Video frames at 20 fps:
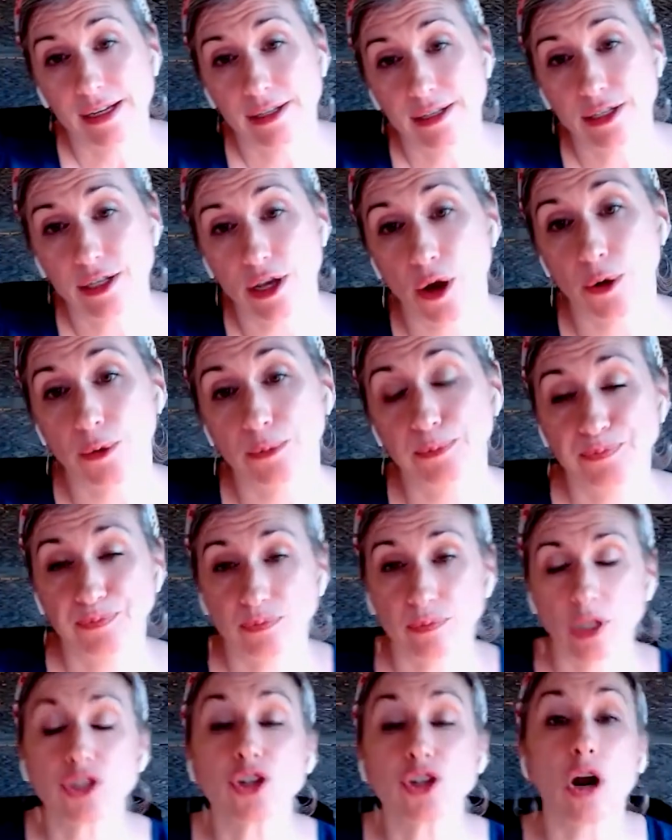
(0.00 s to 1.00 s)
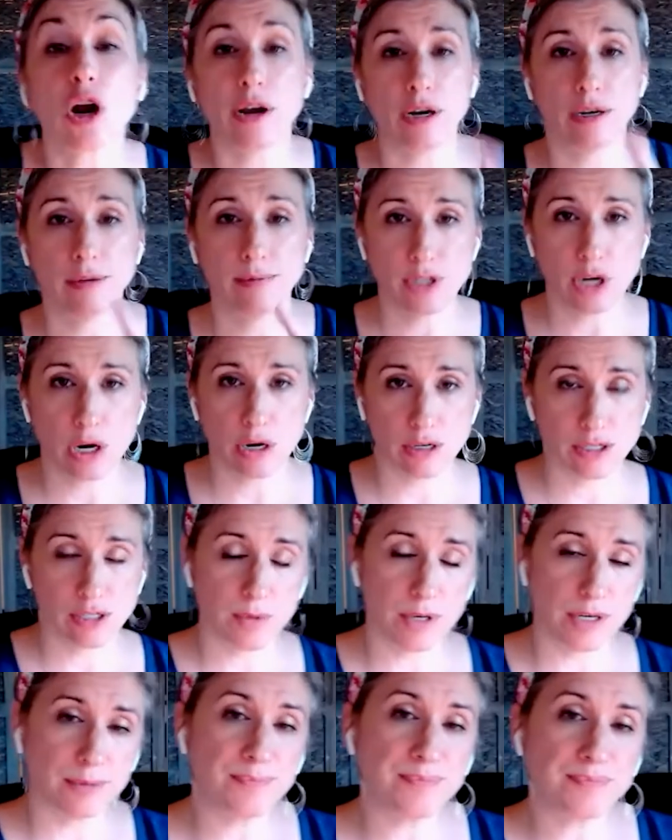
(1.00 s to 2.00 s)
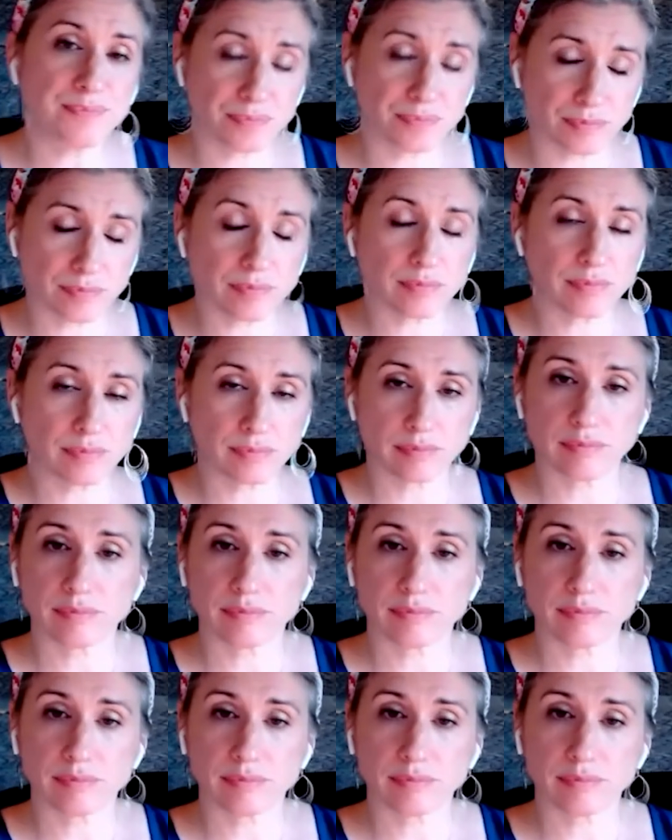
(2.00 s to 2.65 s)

So the starter package.